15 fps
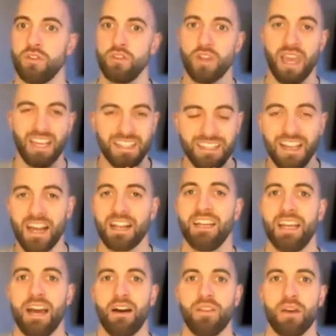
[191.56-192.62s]
exactly
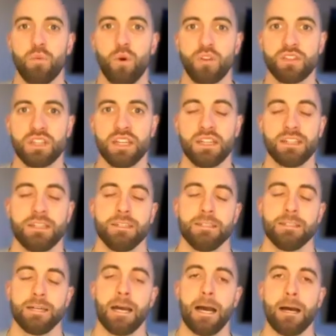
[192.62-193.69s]
how they want it?
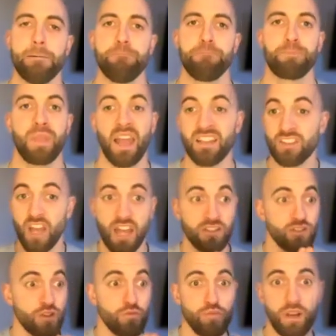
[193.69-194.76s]
And
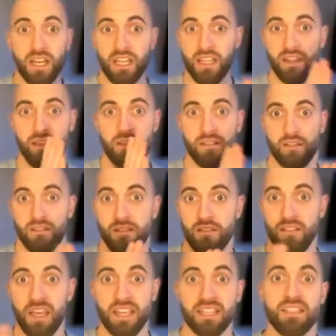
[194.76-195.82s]
so really,
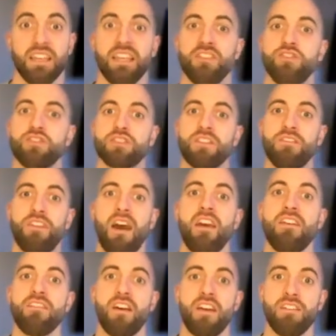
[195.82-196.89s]
this is just a
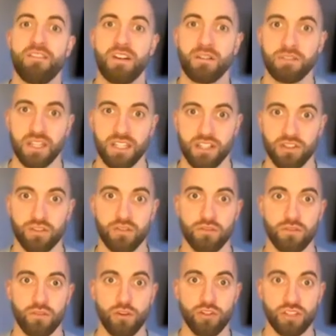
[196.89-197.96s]
very, very
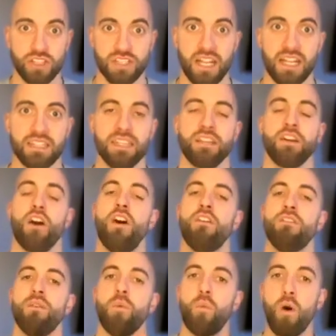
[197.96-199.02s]
foundational understanding
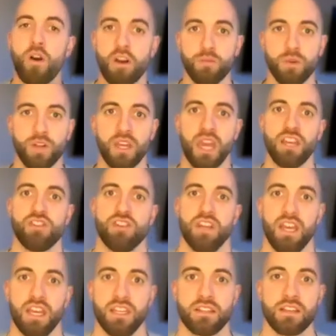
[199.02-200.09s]
of what communication
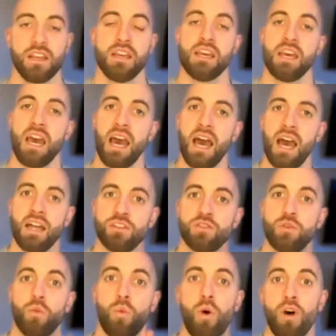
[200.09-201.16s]
is and
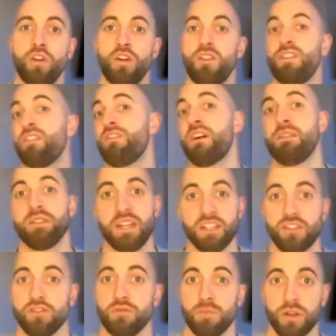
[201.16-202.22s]
one of the
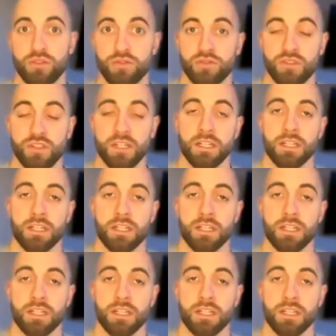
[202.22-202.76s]
foundational models.